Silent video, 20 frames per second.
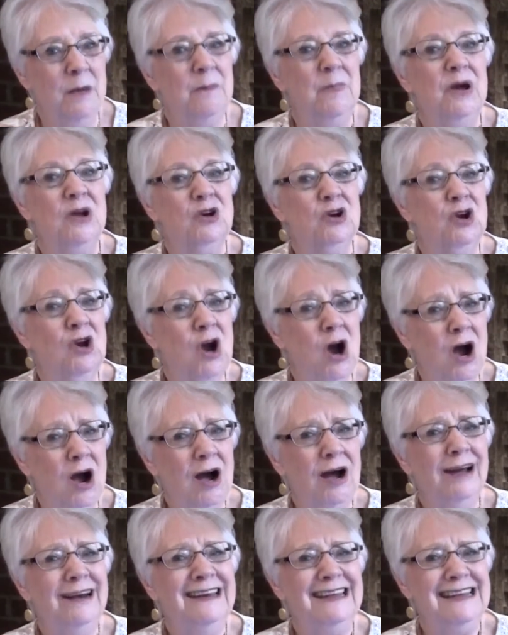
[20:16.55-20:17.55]
but
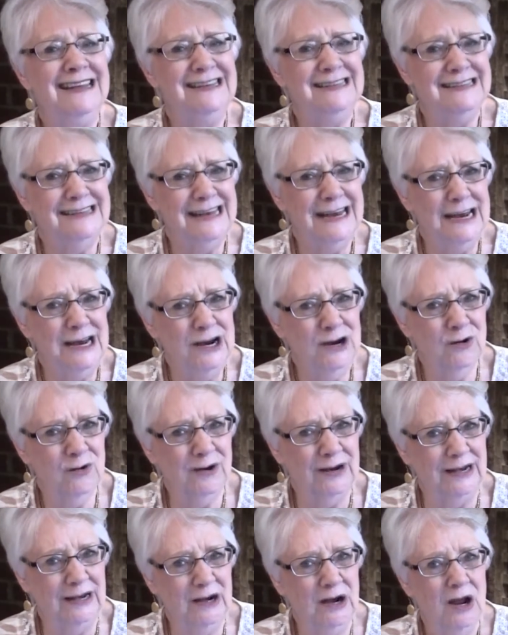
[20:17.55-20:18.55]
God is
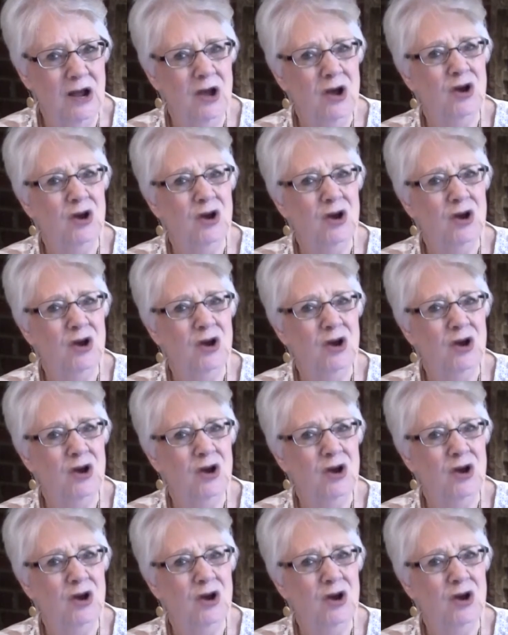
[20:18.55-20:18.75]
hearing.